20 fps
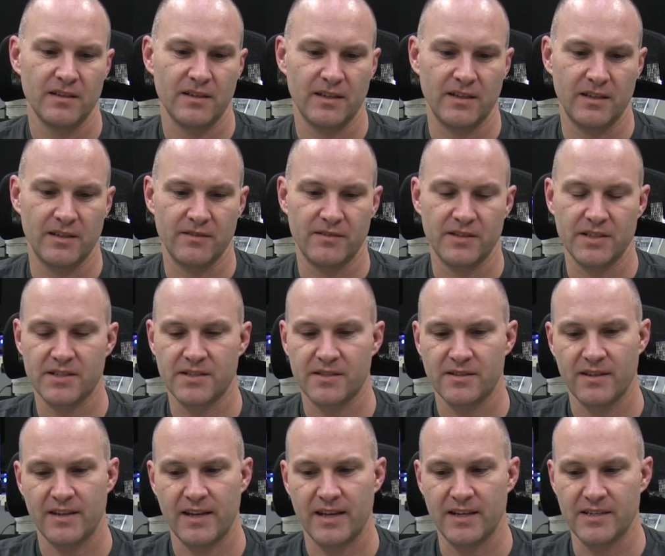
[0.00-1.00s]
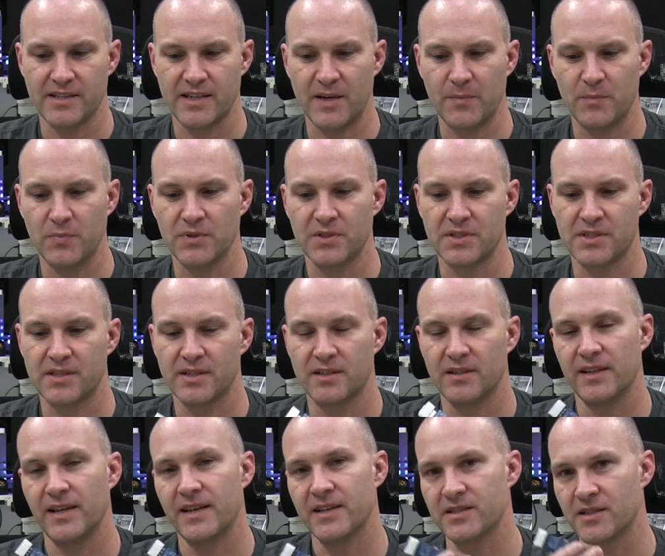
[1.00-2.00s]
and this has outputs that
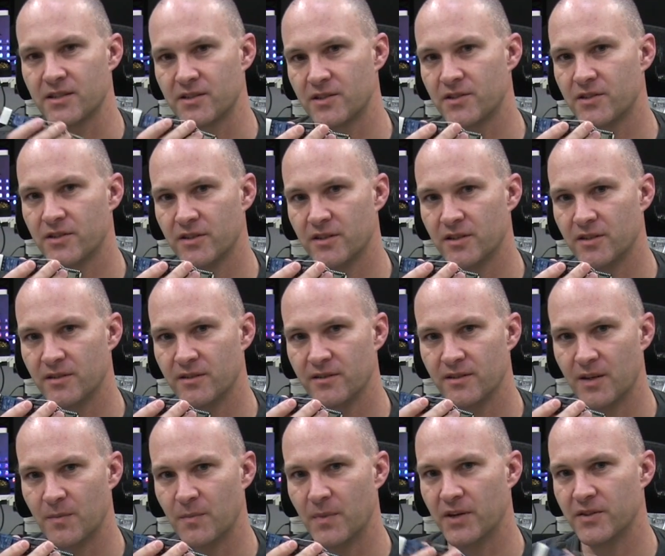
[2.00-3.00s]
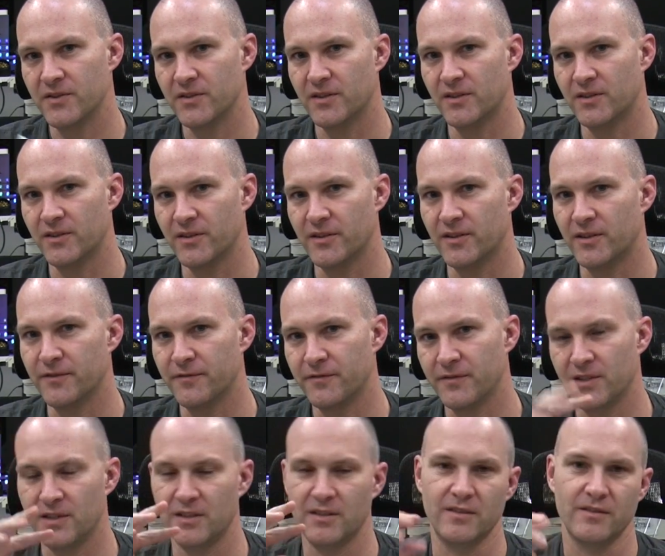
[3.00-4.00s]
allows it to turn a motor on and off
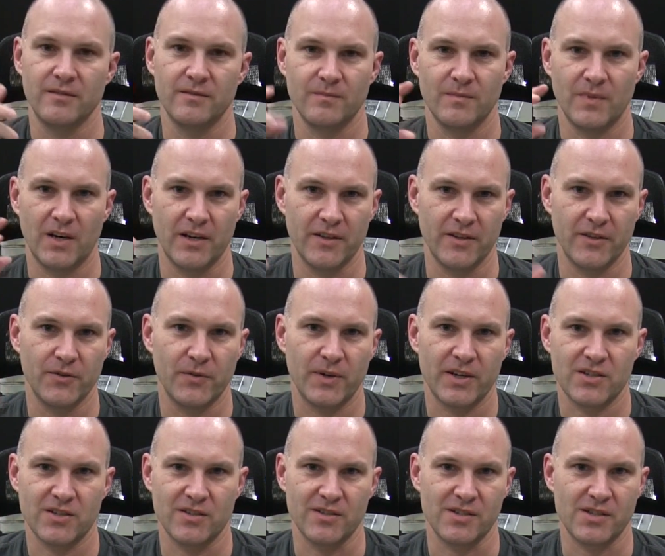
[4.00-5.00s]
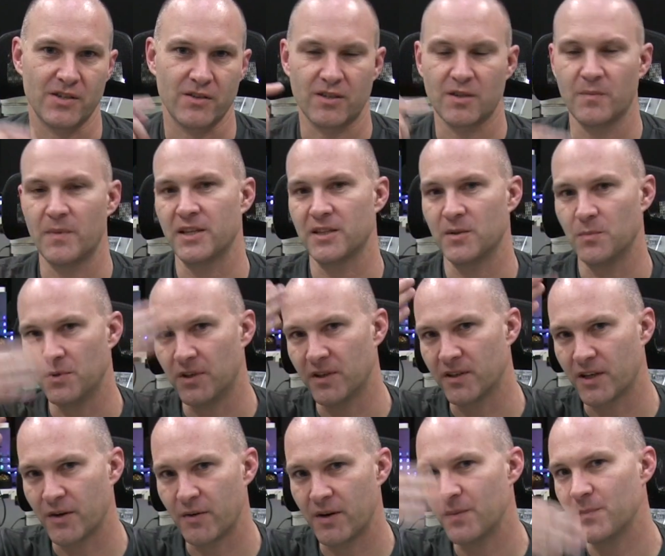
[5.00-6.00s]
in either direction, so it can make the
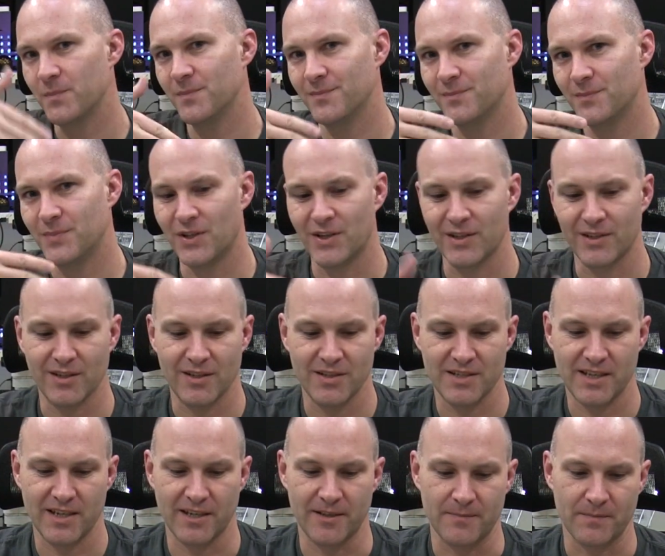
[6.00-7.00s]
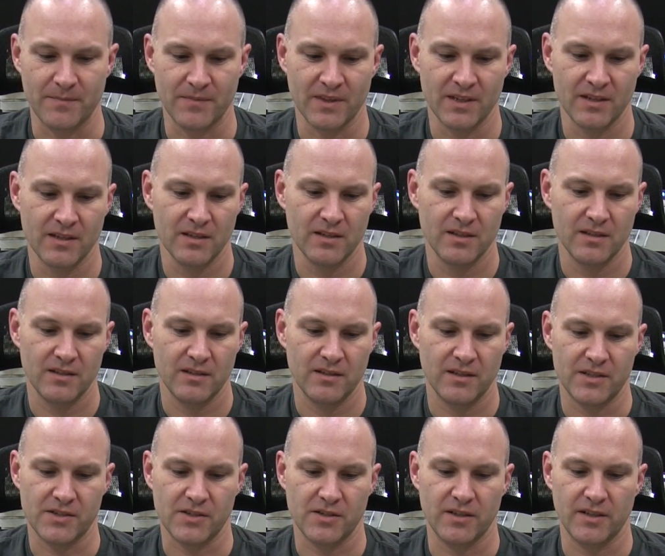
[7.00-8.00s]
blind go up, blind go down.
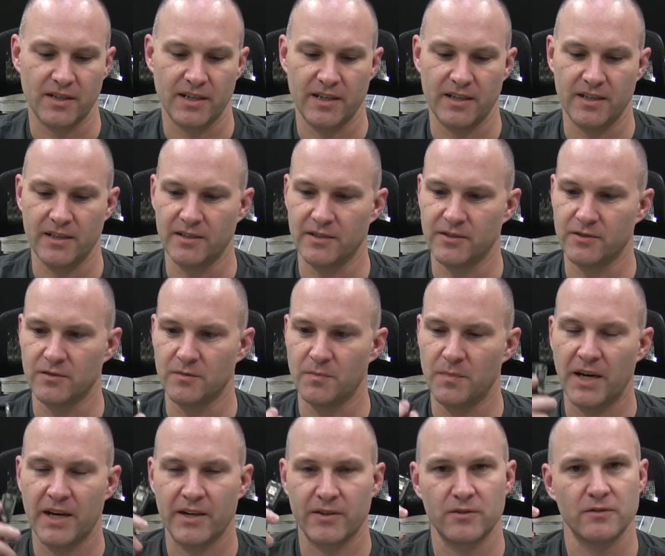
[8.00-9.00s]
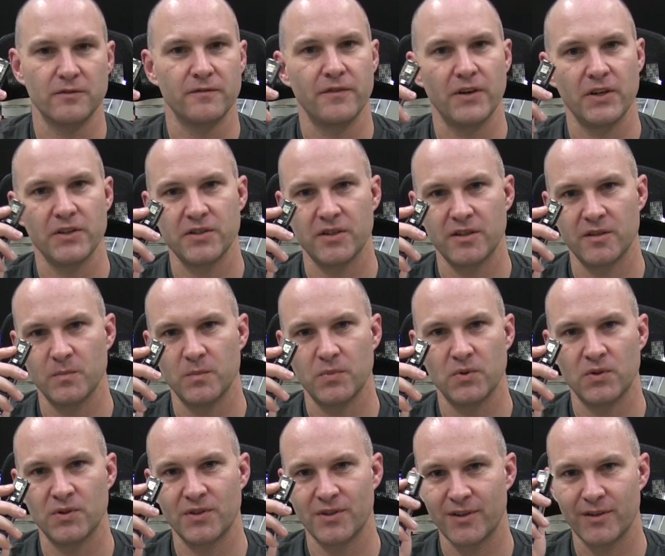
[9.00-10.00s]
It's got a little particle photon
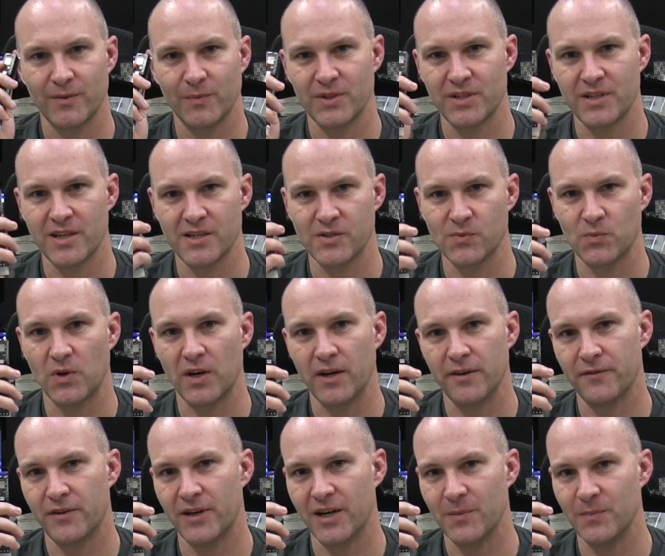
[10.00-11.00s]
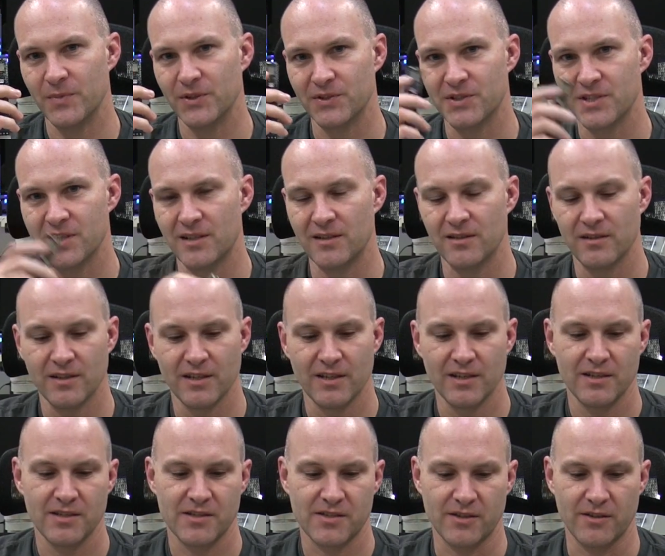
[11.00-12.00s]
board on it which has Wi-Fi built in,
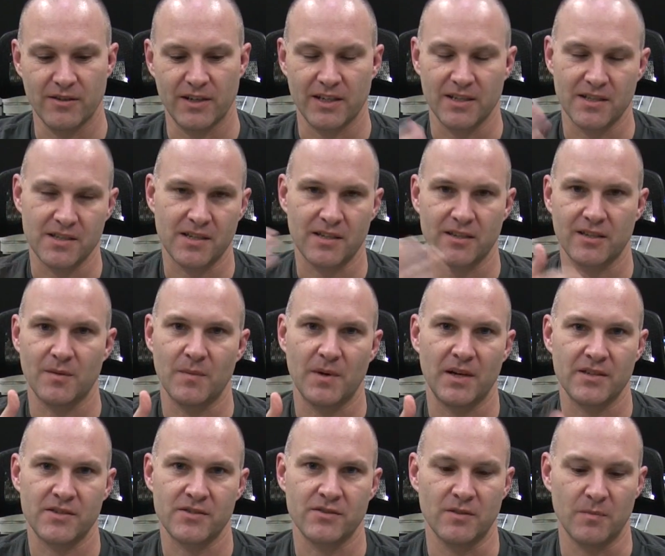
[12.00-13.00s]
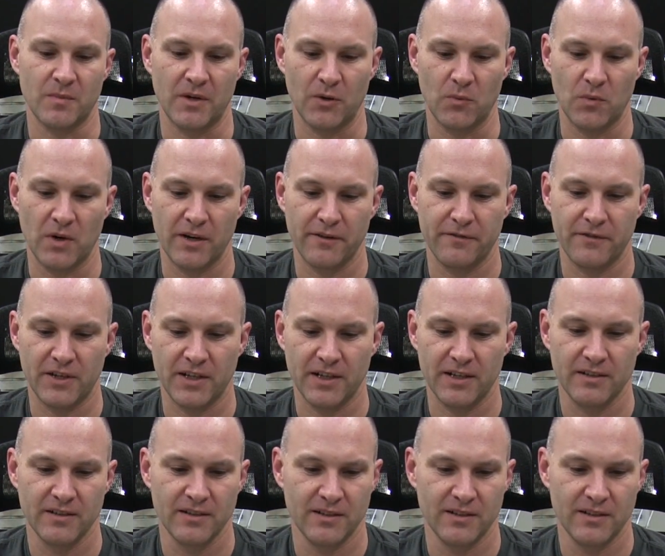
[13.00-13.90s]
so I can send commands to it by Wi-Fi.